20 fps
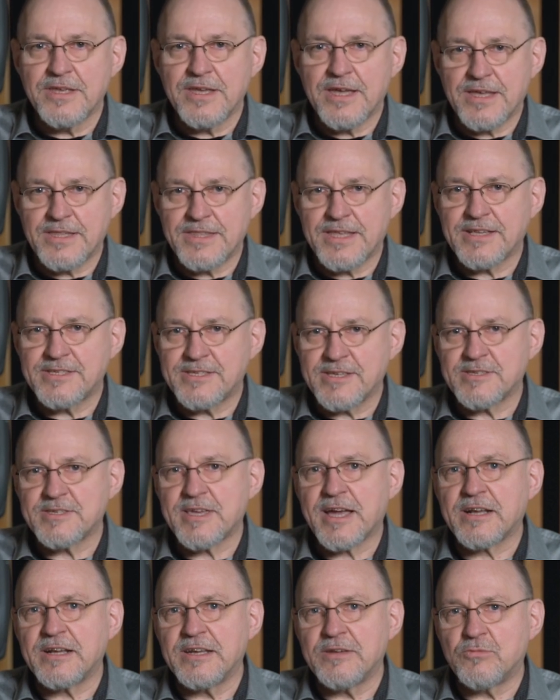And that's
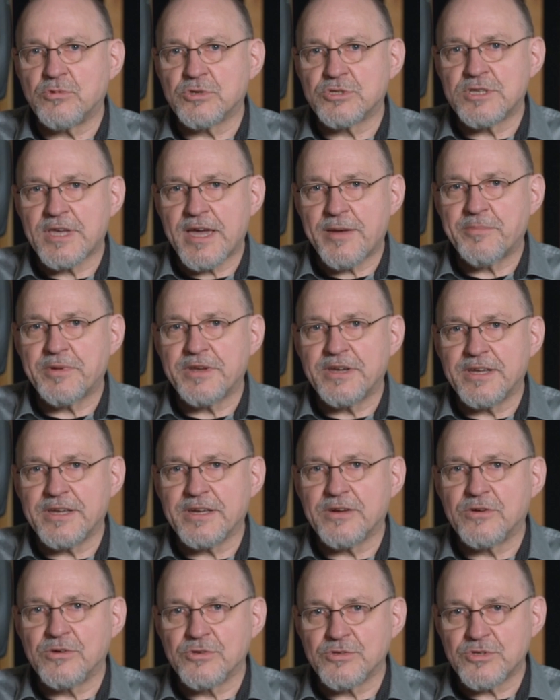exactly what's
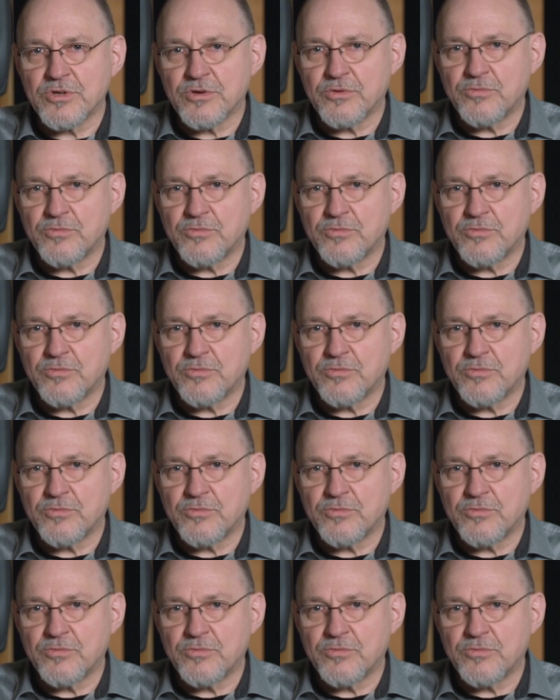happening also